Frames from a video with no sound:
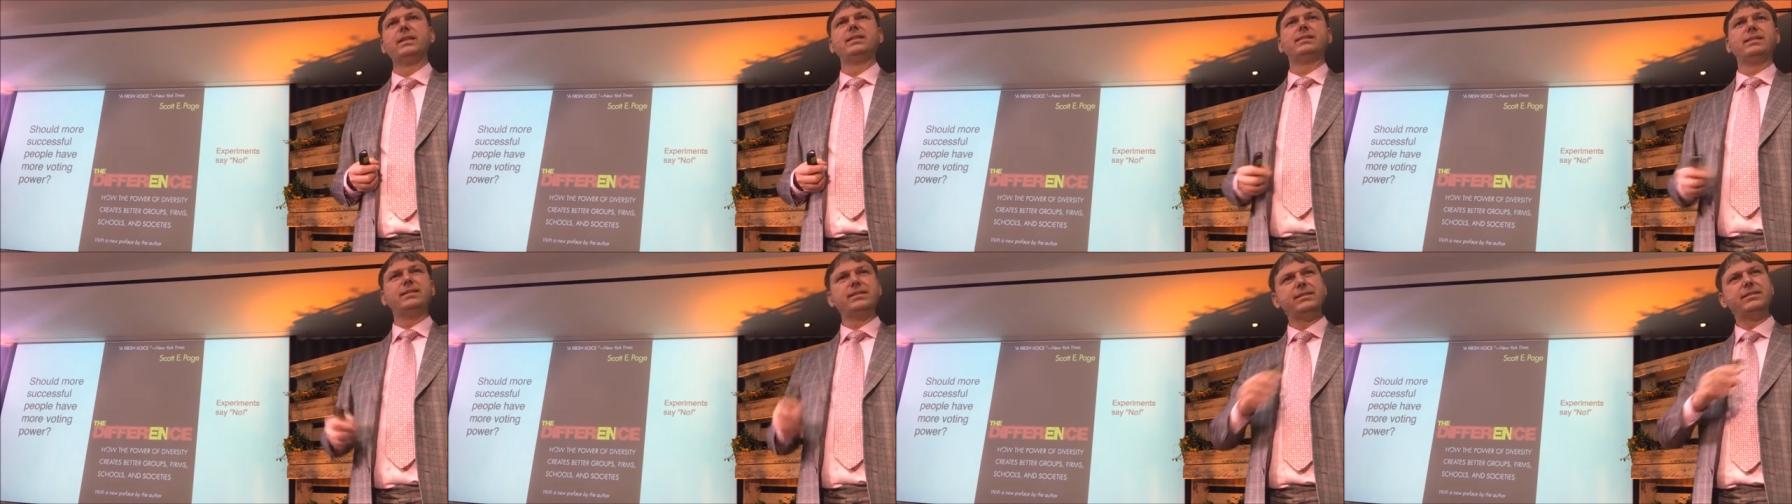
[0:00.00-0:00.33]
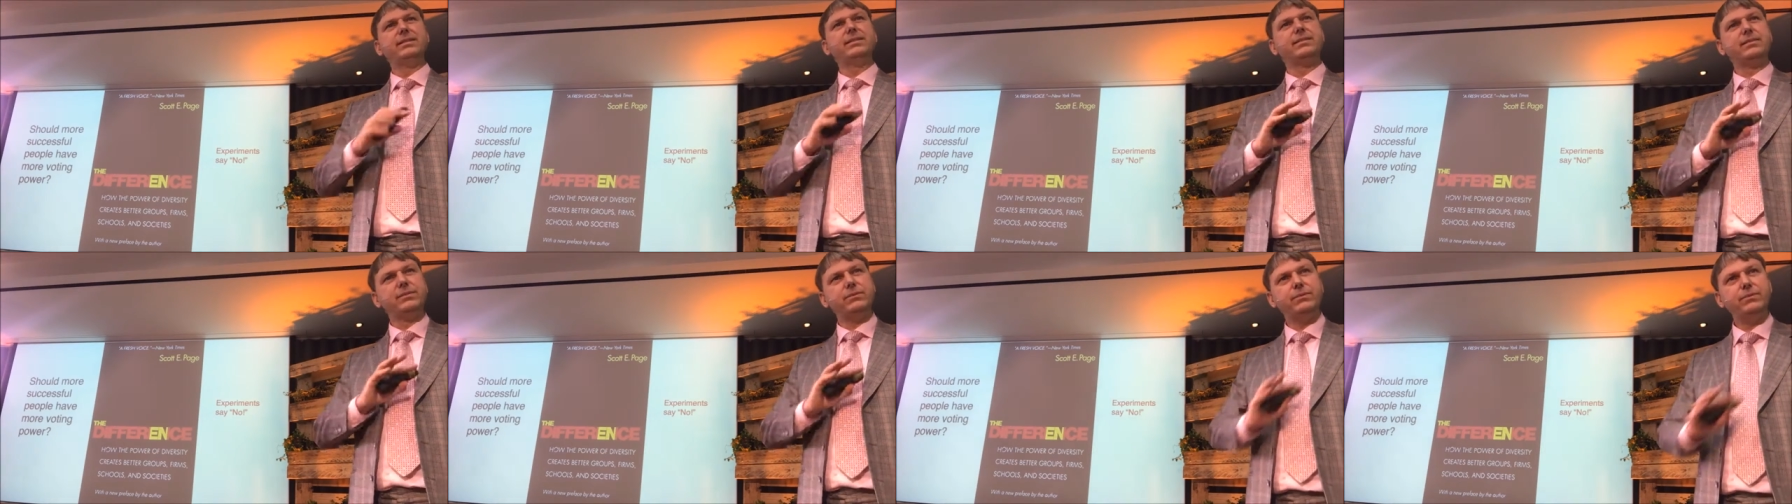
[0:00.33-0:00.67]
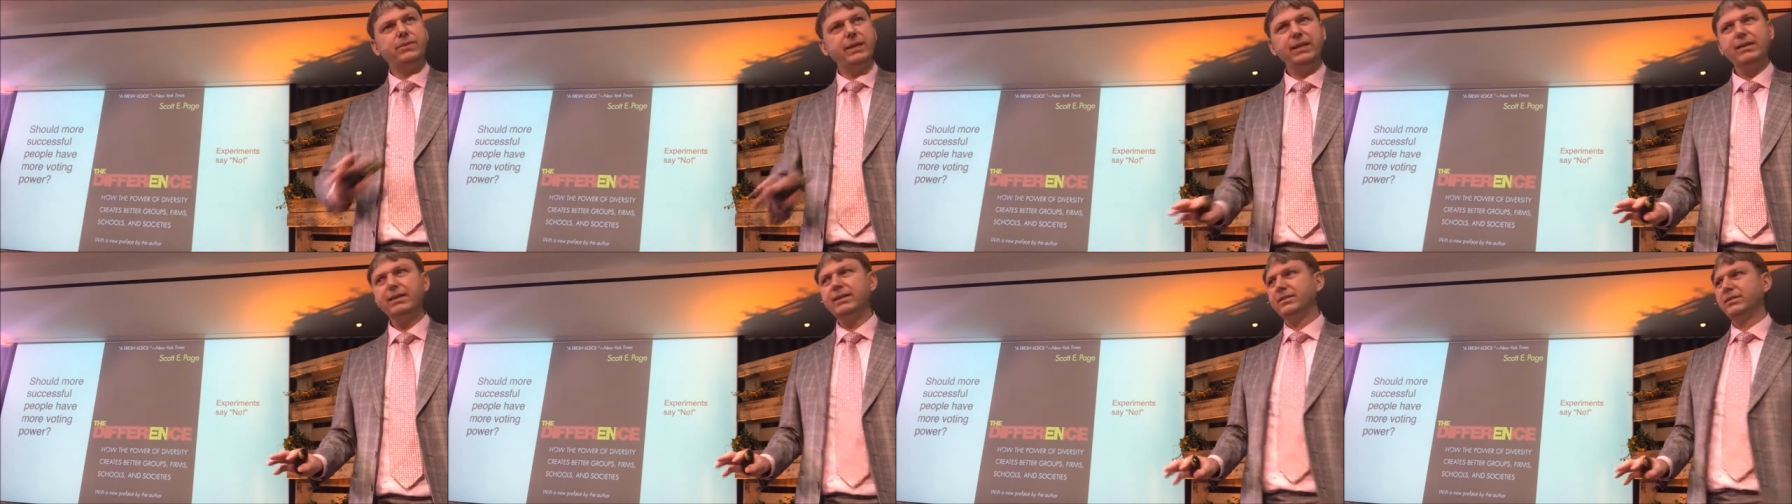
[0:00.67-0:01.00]
This is
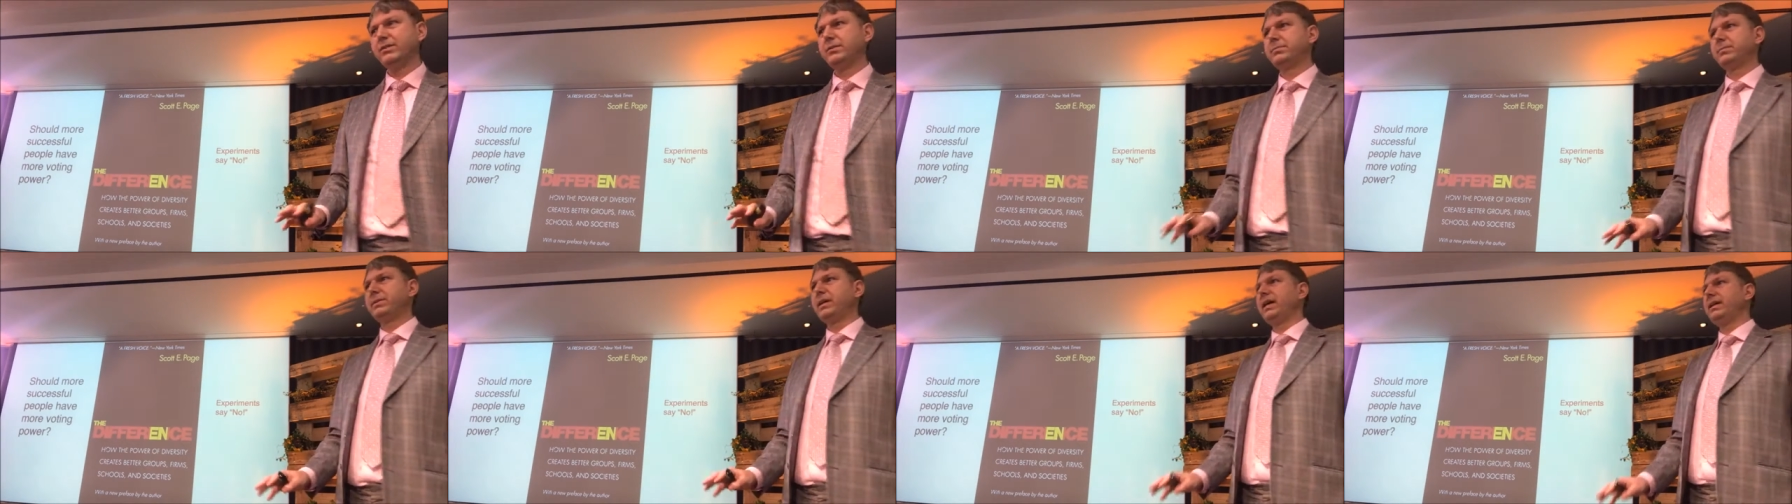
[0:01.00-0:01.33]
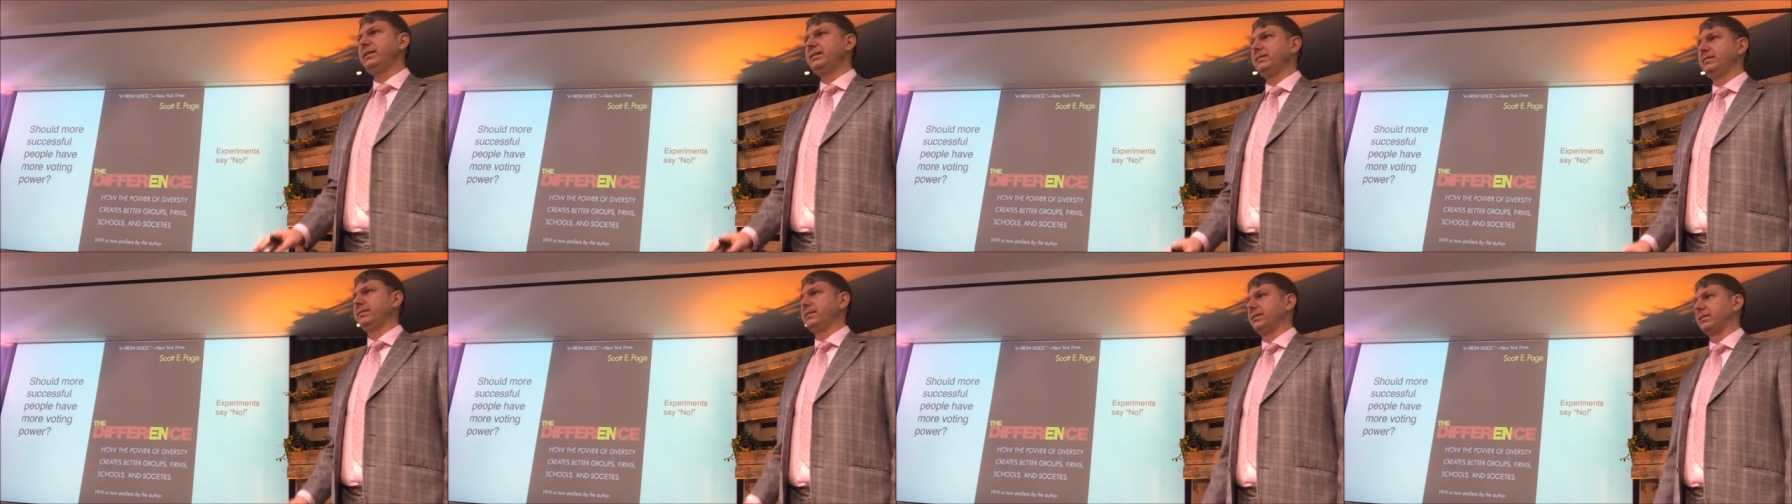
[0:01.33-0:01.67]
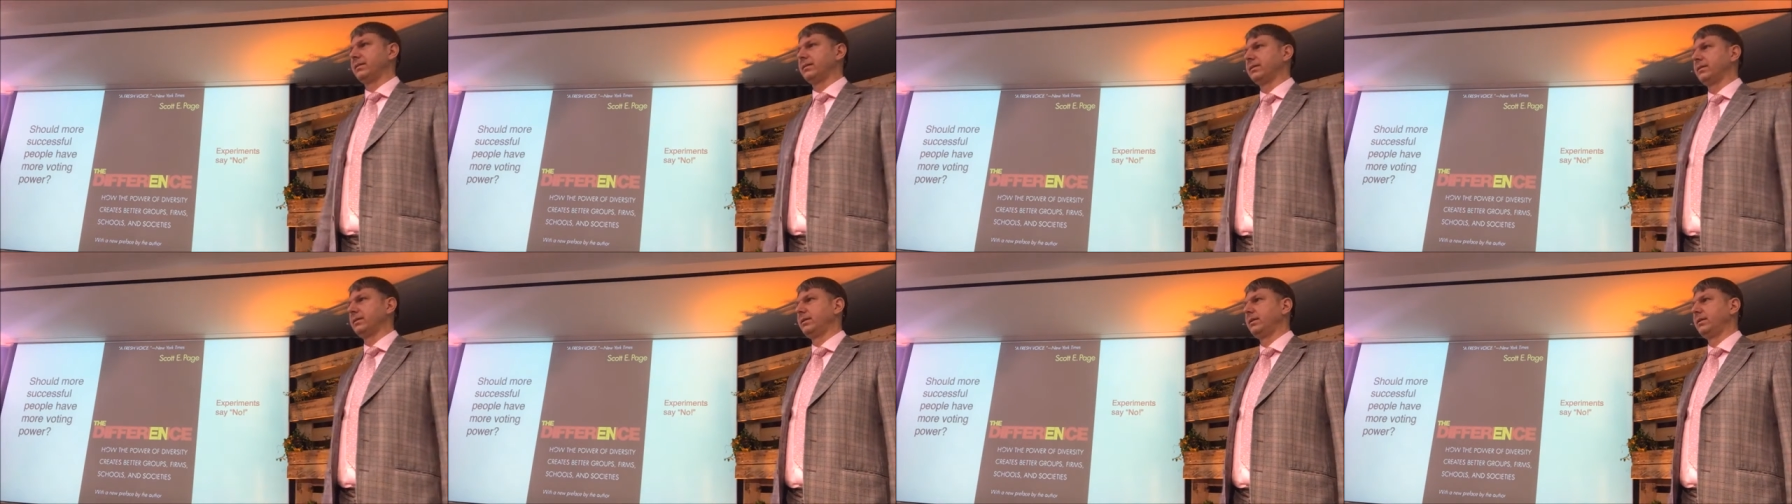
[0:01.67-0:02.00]
very surprising.